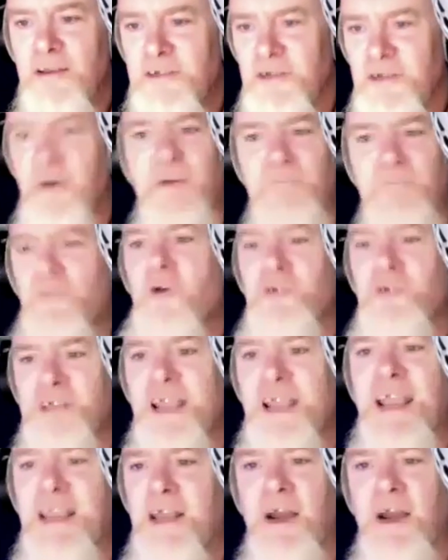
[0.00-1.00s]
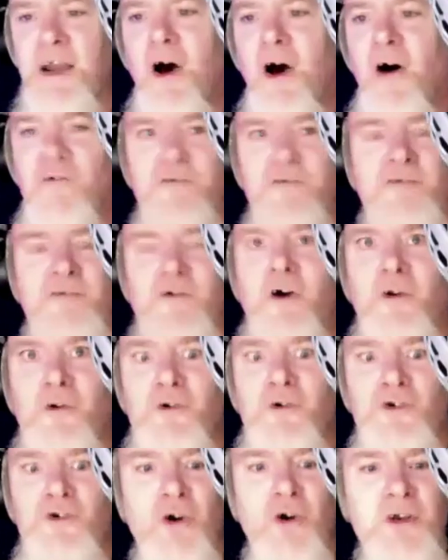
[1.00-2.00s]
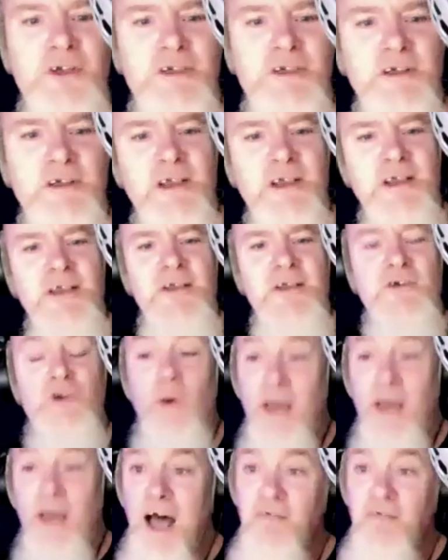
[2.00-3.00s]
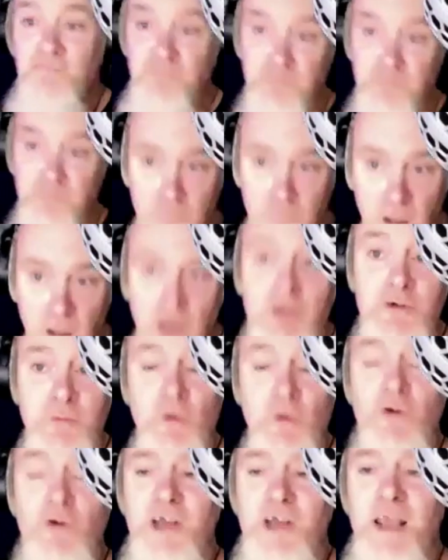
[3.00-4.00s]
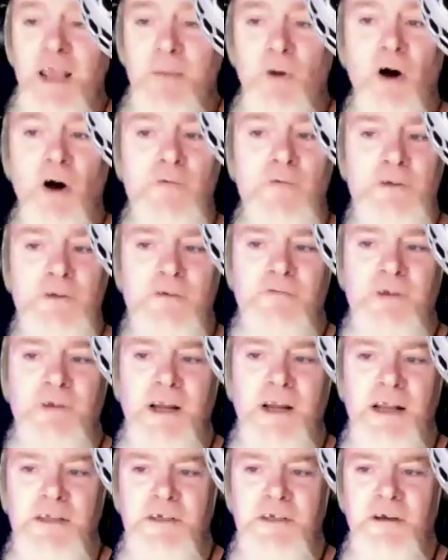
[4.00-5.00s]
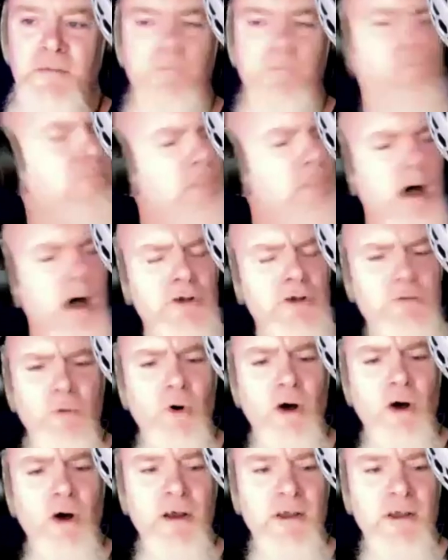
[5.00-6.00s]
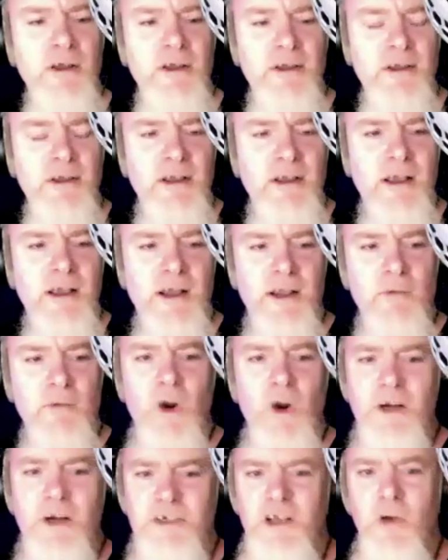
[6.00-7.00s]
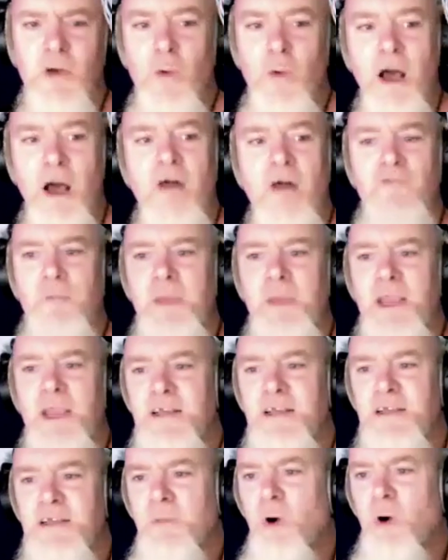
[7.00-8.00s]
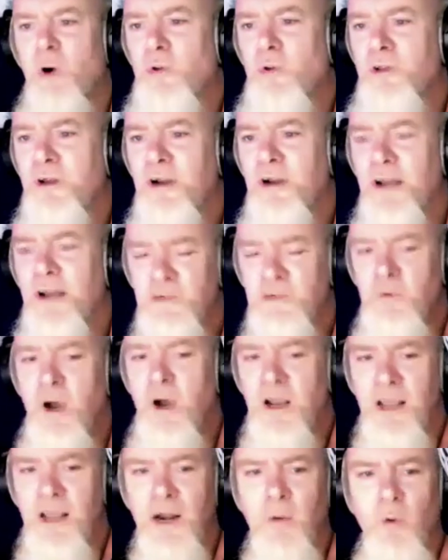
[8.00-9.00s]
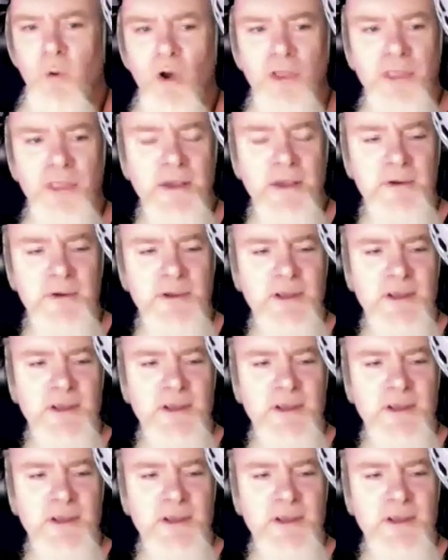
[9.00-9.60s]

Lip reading: So I'm not taking it off. I've got no choice. So I have much more time off as a freelancer, much more. And it works out well for me because I'm older and that's what I kind of want now.